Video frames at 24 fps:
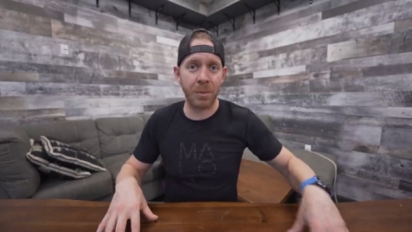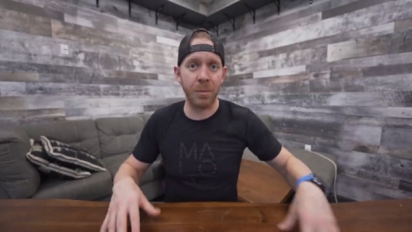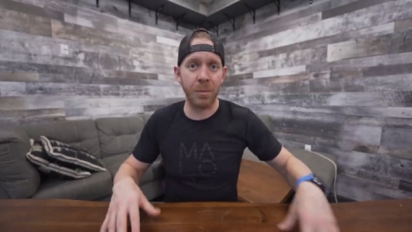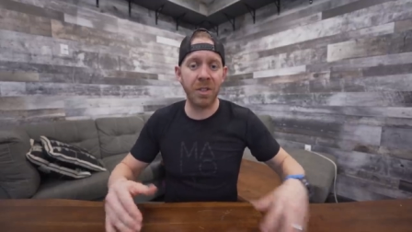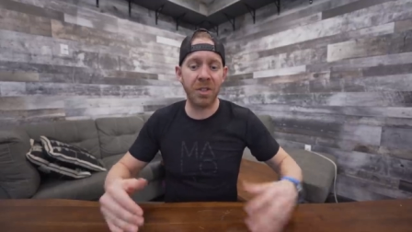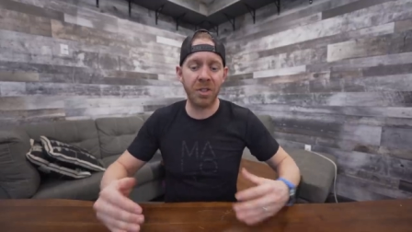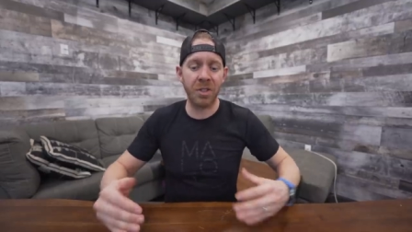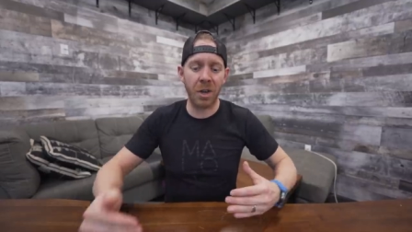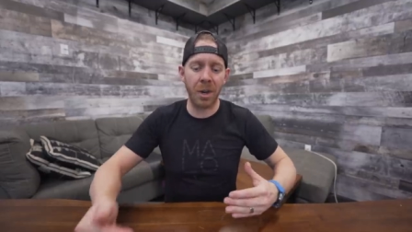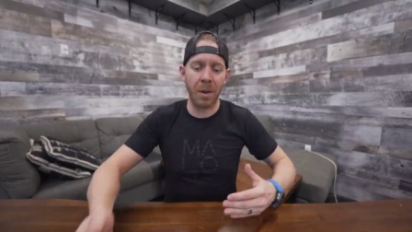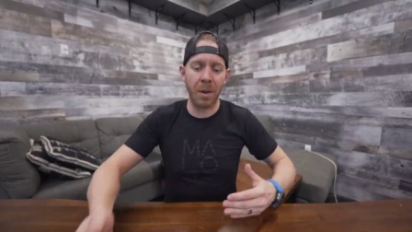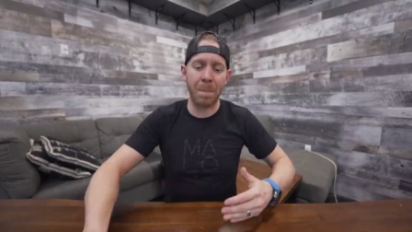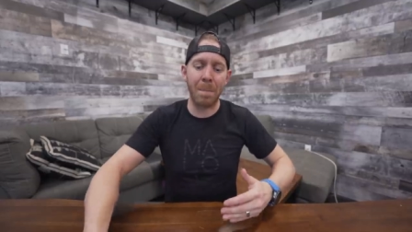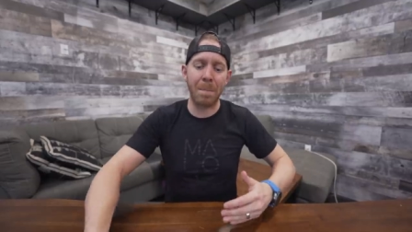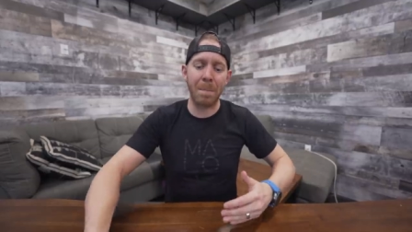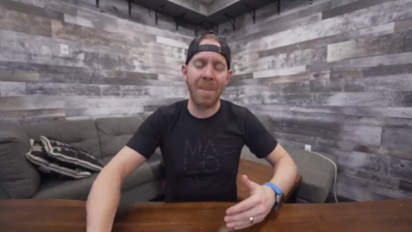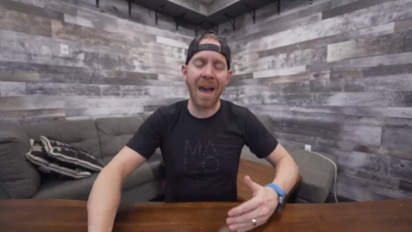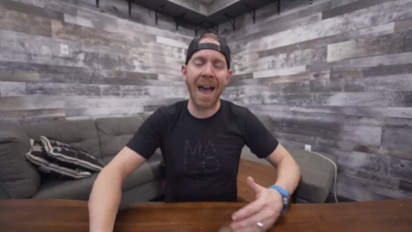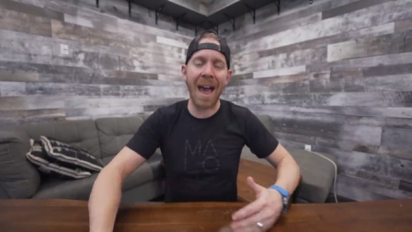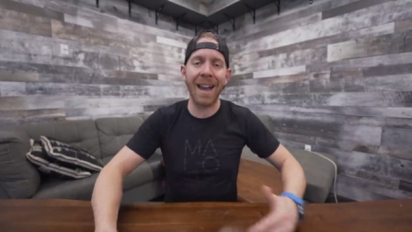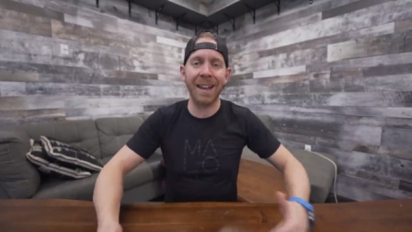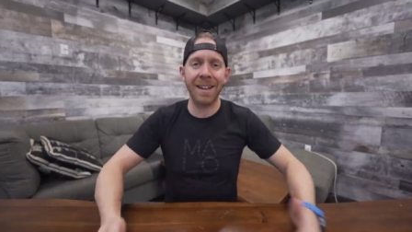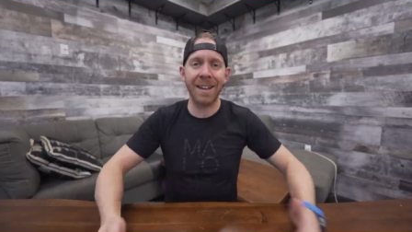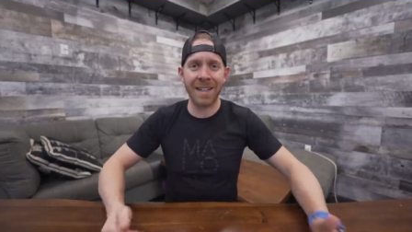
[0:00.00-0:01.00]
And we started
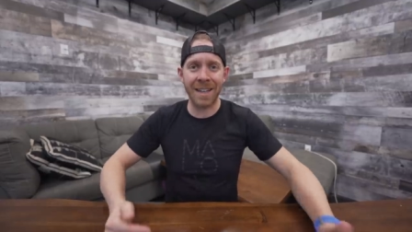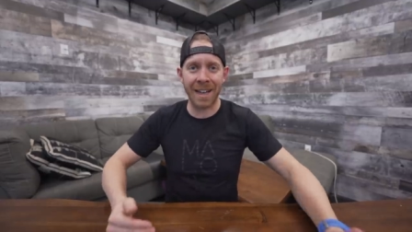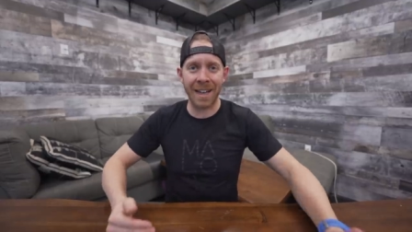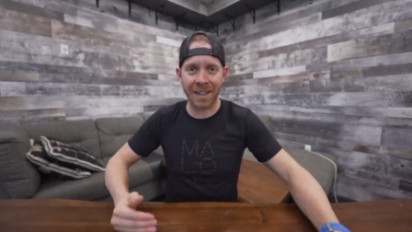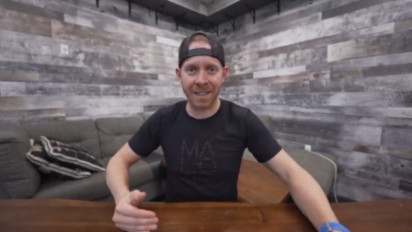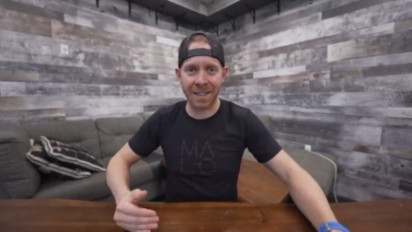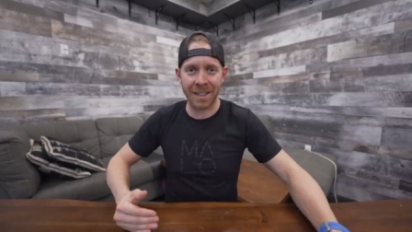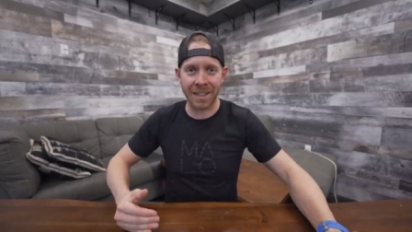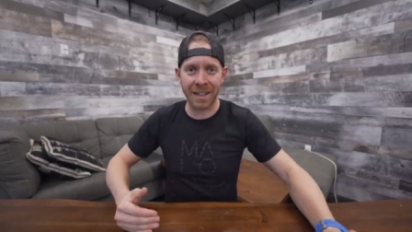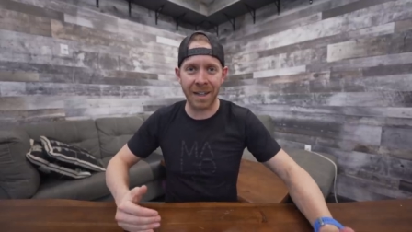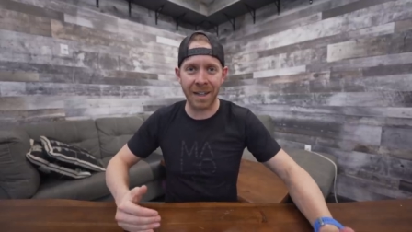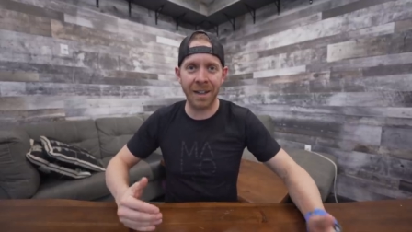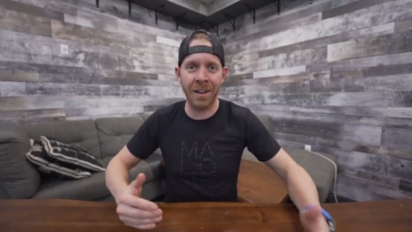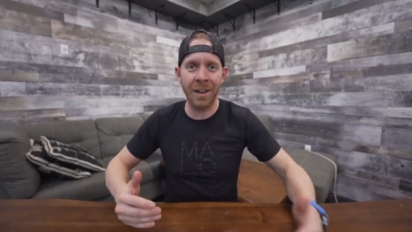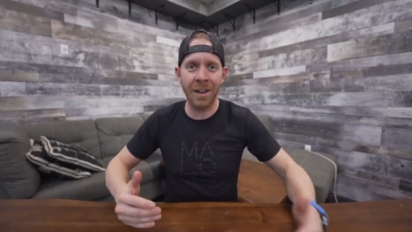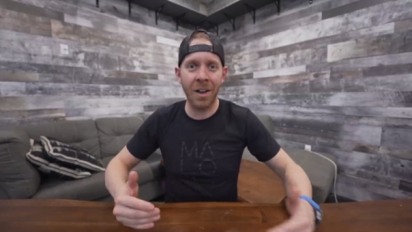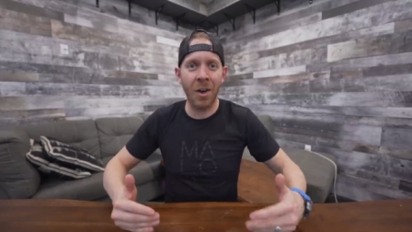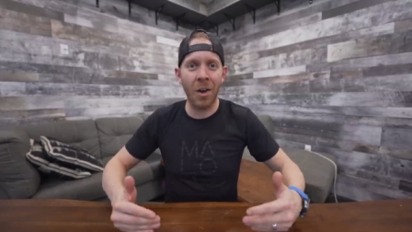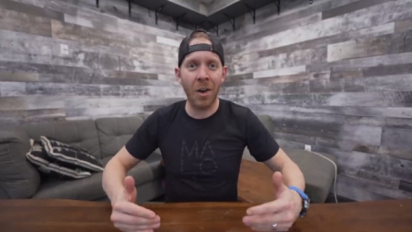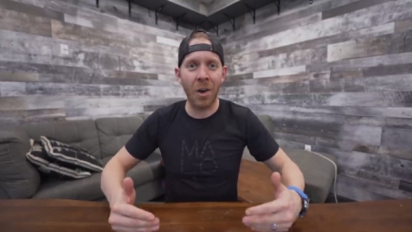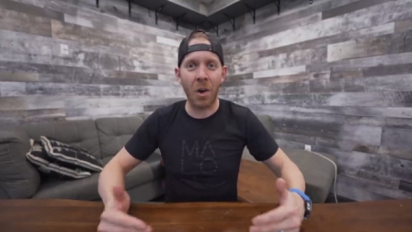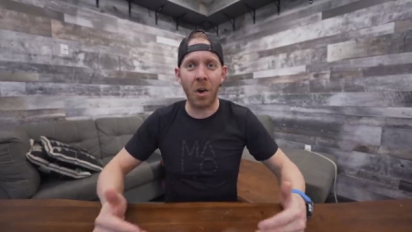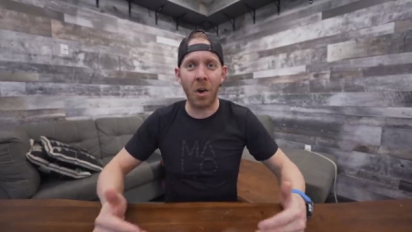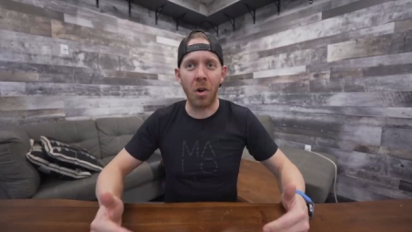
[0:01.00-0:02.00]
back testing
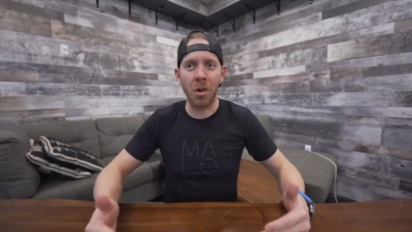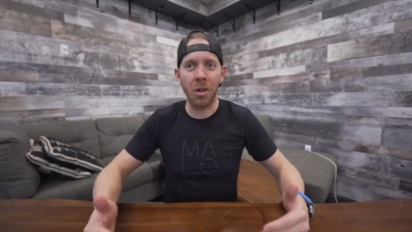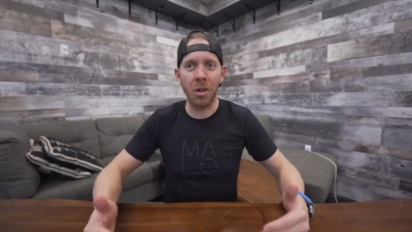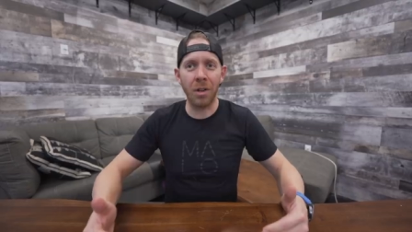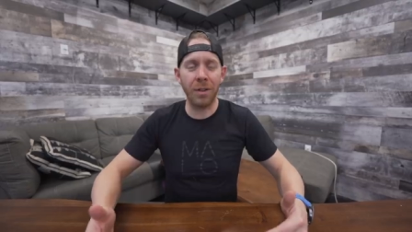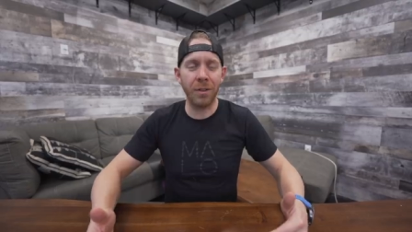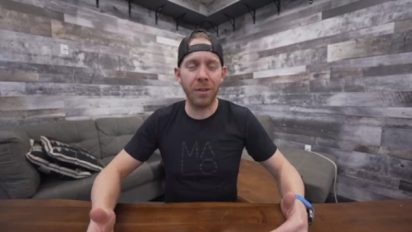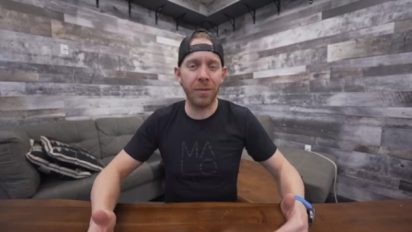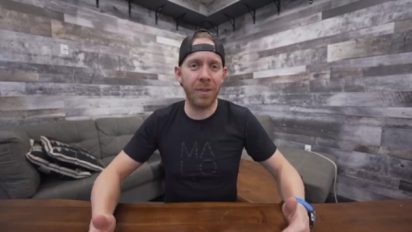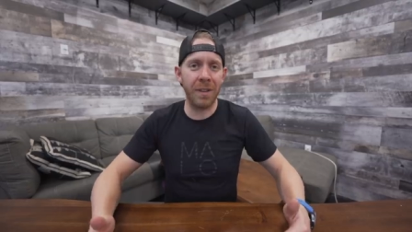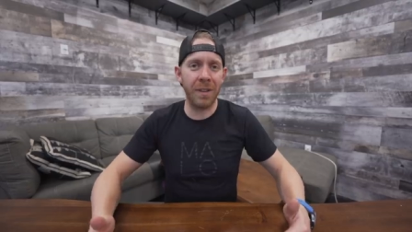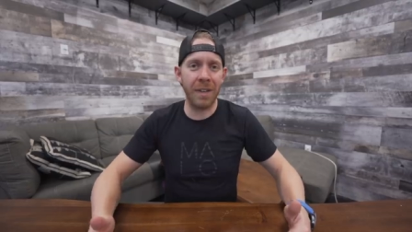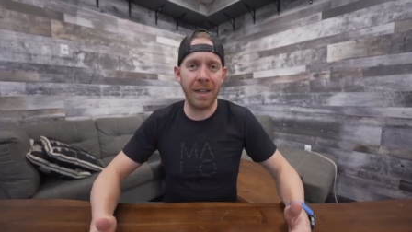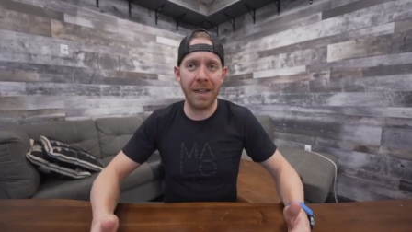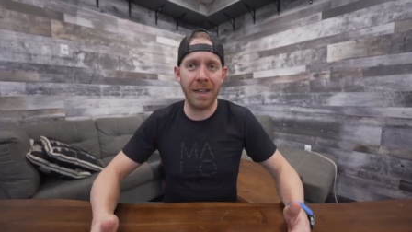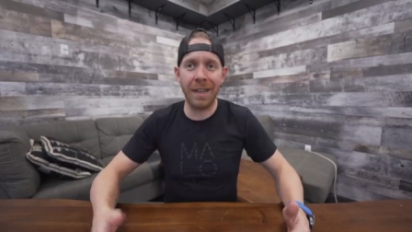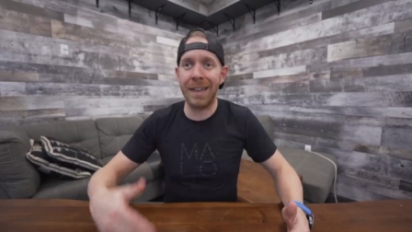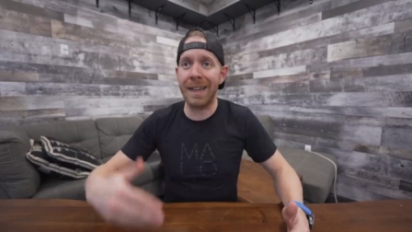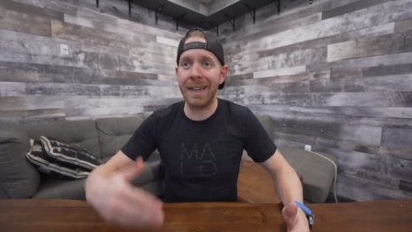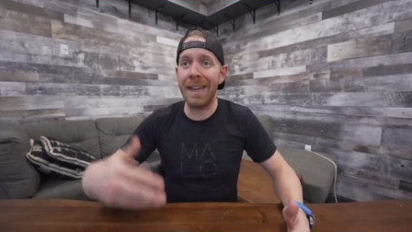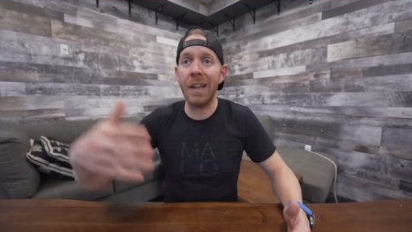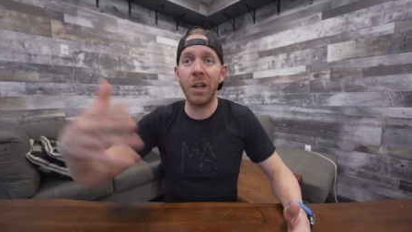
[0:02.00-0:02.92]
all of the